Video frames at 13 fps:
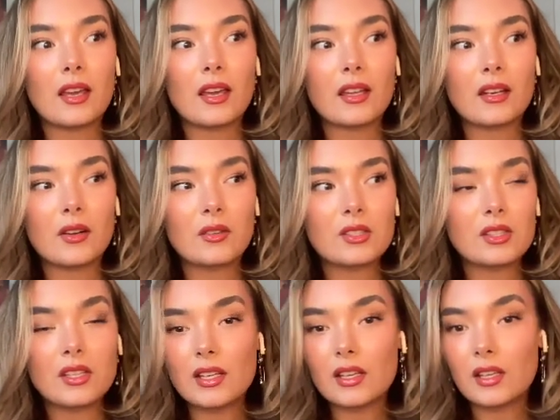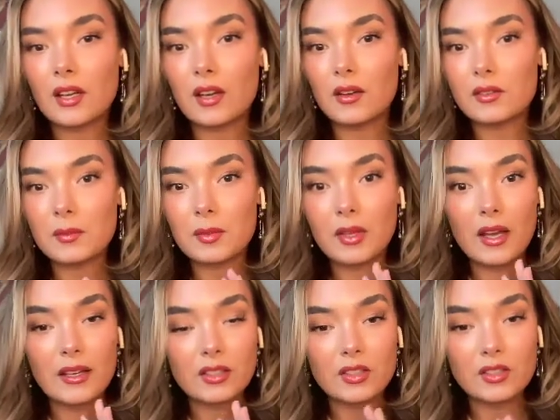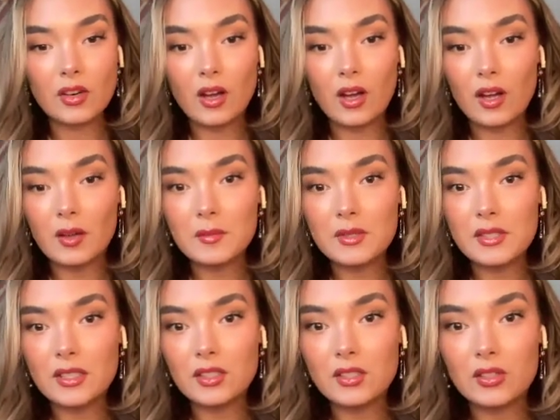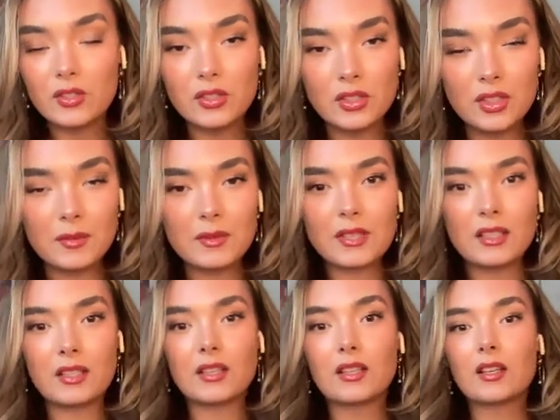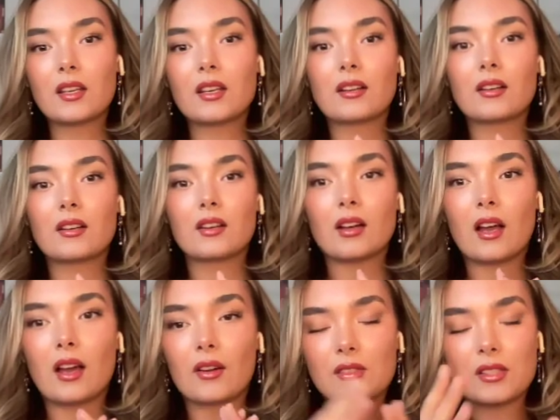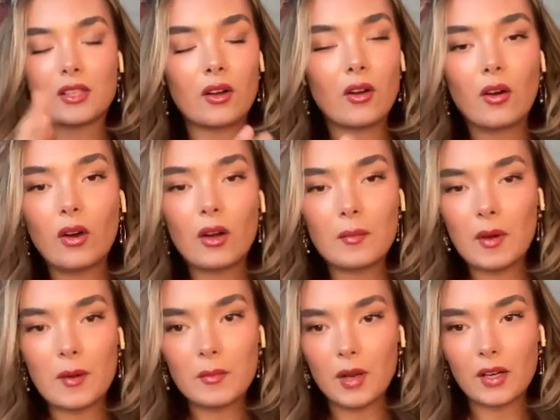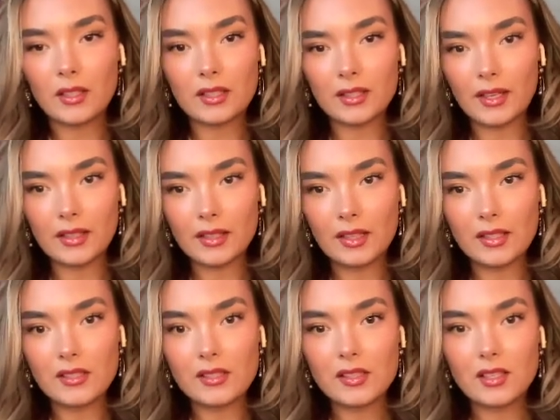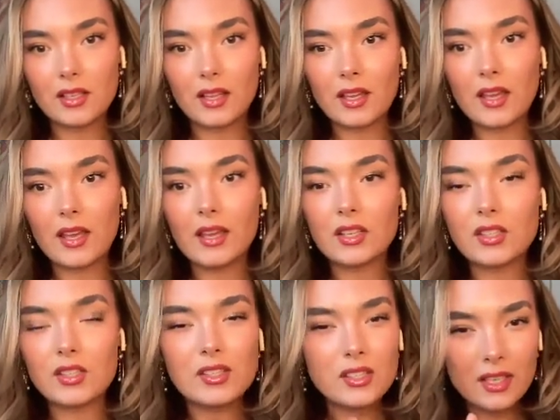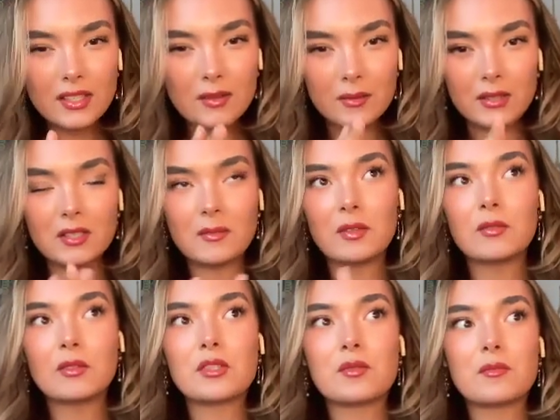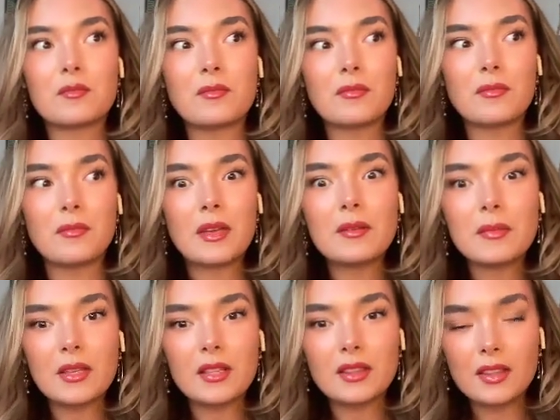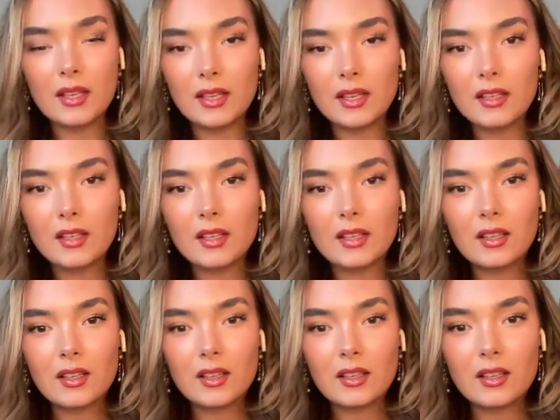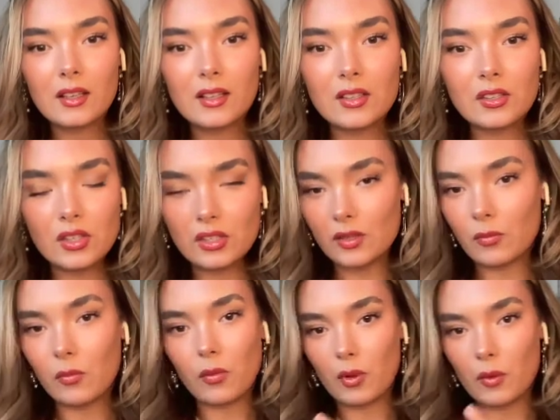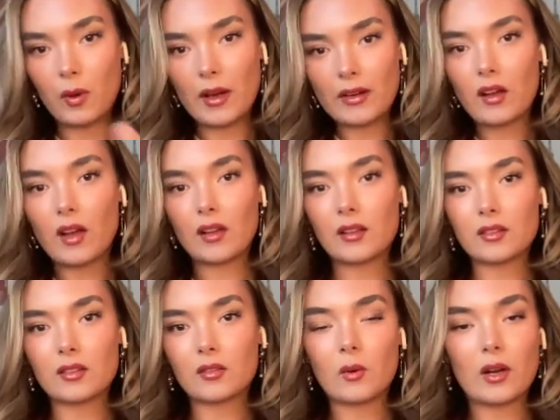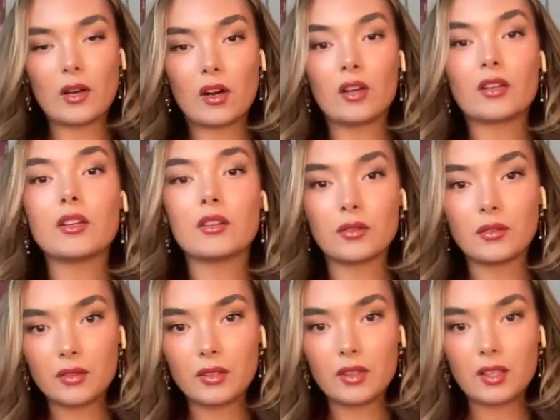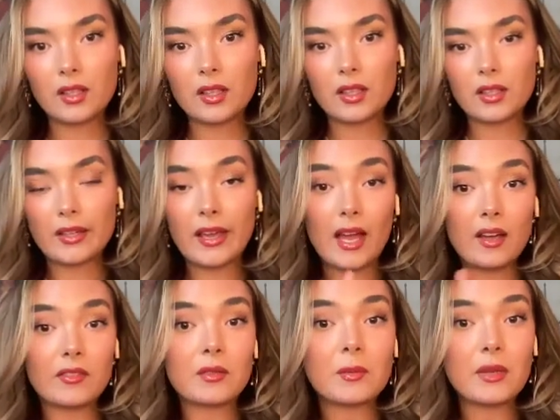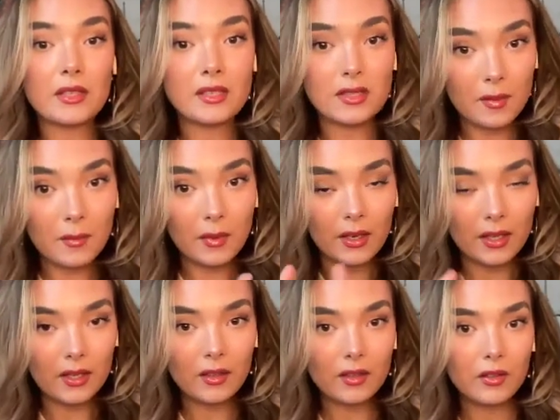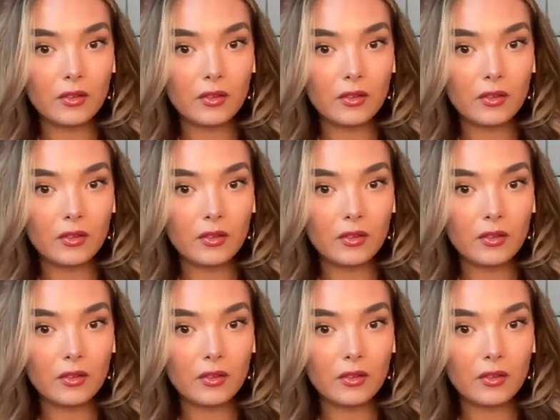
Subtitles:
And I was thinking I was applying to jobs and internships, and I was like, oh, I'm not going to get this. And she said something to me which made me think. She said, well, why not? Why not you? They have to pick somebody.